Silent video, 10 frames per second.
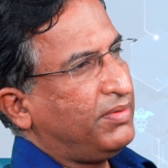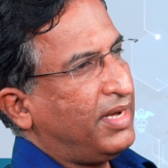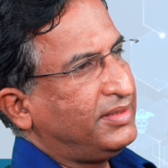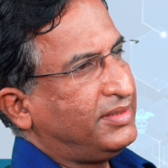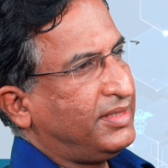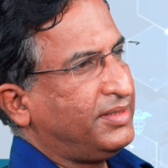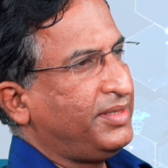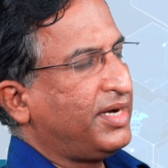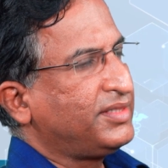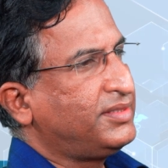as a
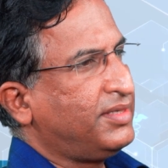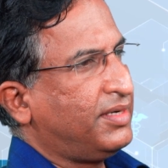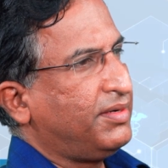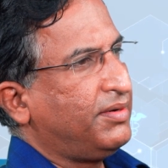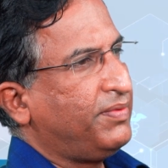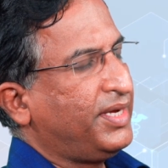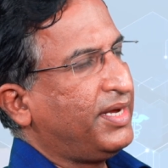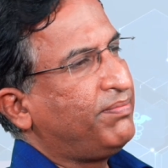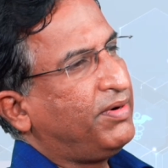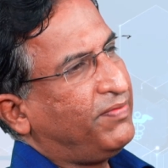youngster, we
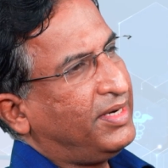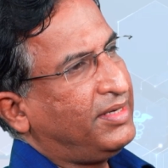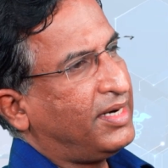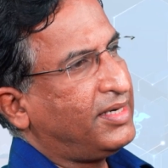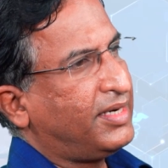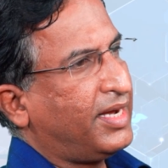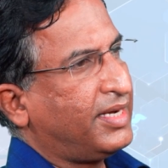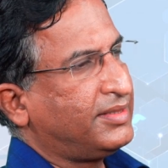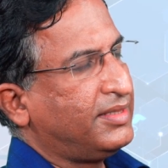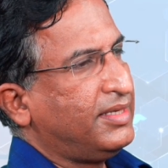can prevent heart
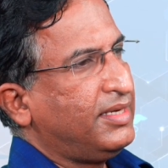attacks